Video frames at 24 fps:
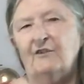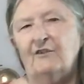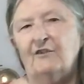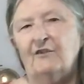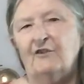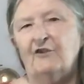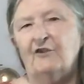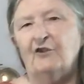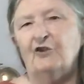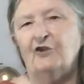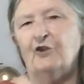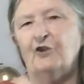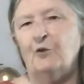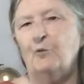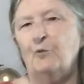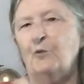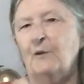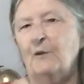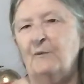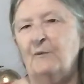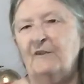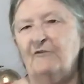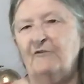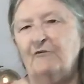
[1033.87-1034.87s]
the
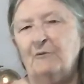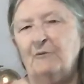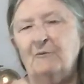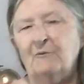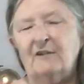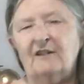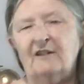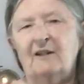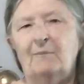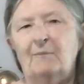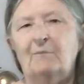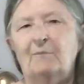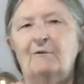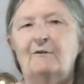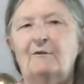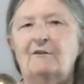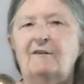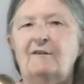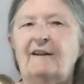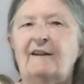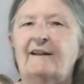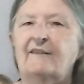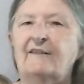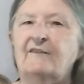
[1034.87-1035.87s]
woman from the couple
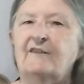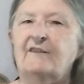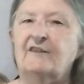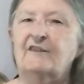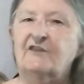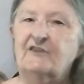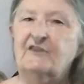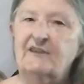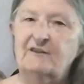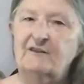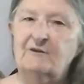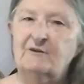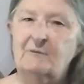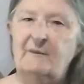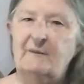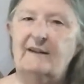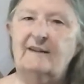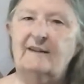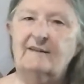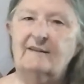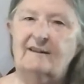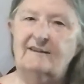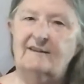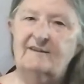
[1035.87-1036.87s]
and the single
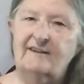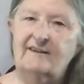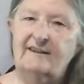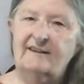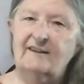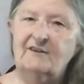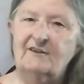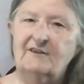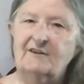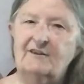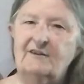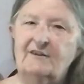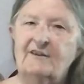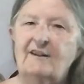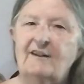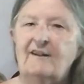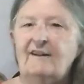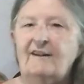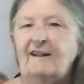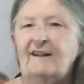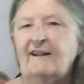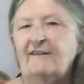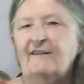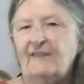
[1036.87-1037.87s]
man got together,
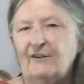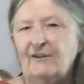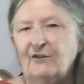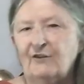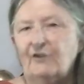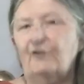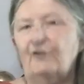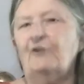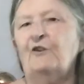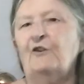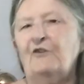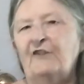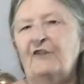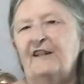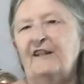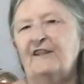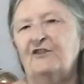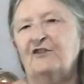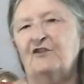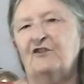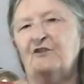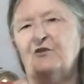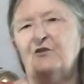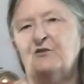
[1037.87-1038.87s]
and then the whole thing
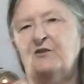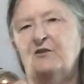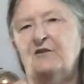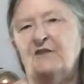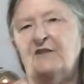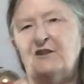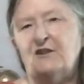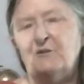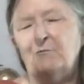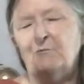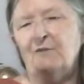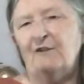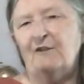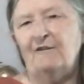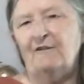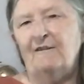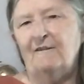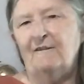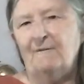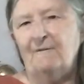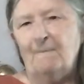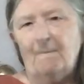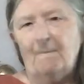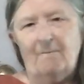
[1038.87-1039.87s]
just sort of
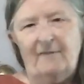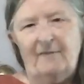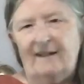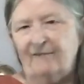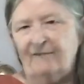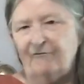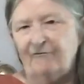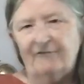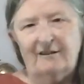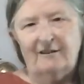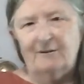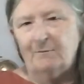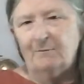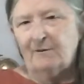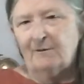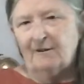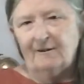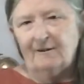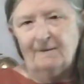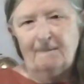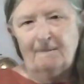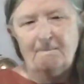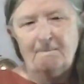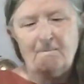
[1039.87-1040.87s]
exploded and fell
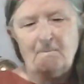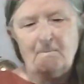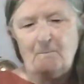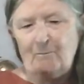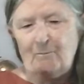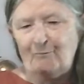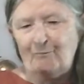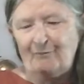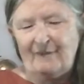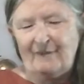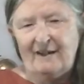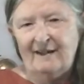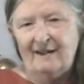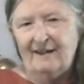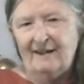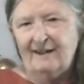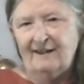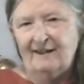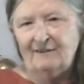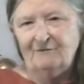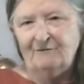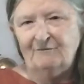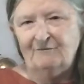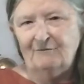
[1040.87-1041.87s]
apart
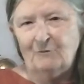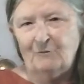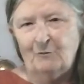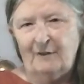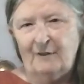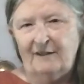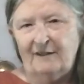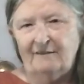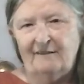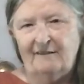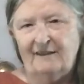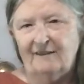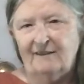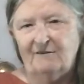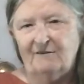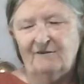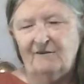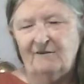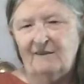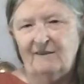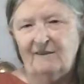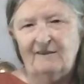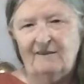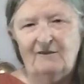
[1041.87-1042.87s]
and went in
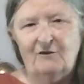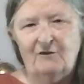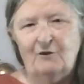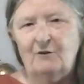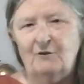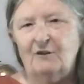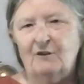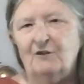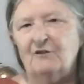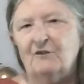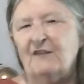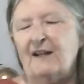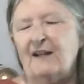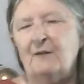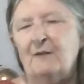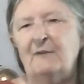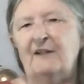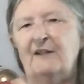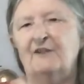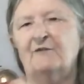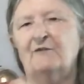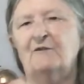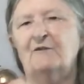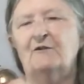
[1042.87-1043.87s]
who knows how many
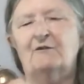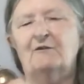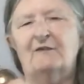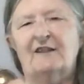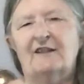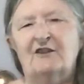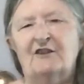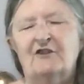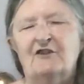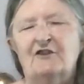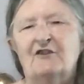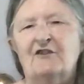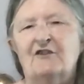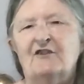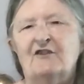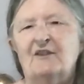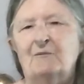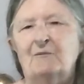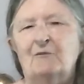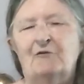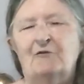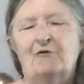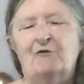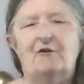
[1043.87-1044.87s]
different directions, and
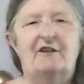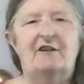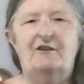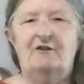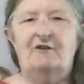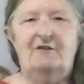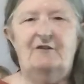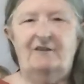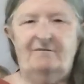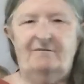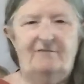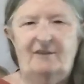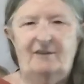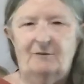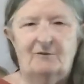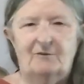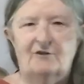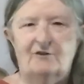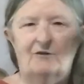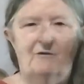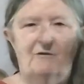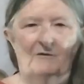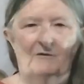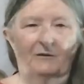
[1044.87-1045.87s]
before I knew it, it was
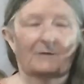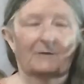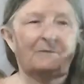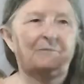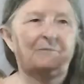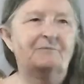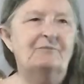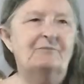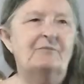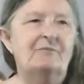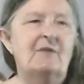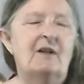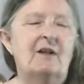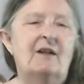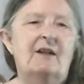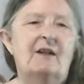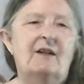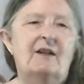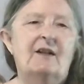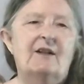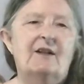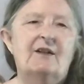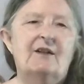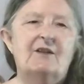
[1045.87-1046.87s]
over.
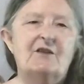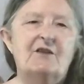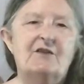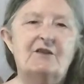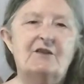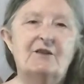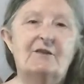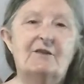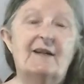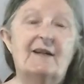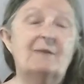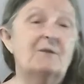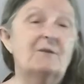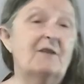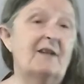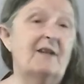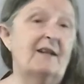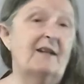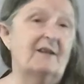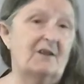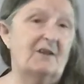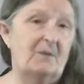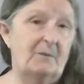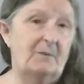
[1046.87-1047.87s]
So that was that
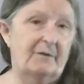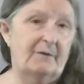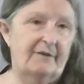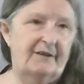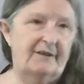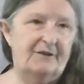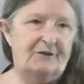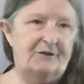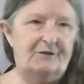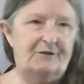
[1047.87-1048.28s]
experience.